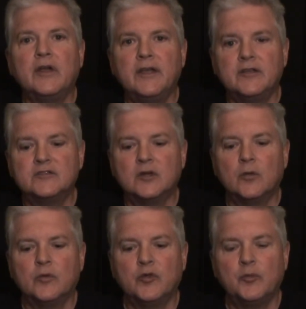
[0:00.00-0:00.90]
hits
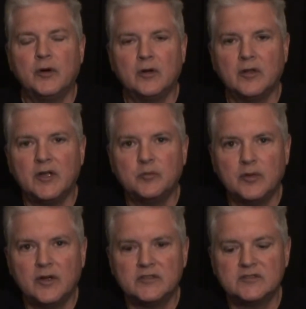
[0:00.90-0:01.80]
with the Paralight
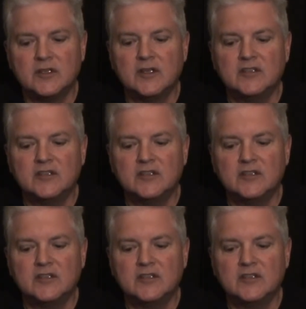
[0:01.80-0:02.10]
Plus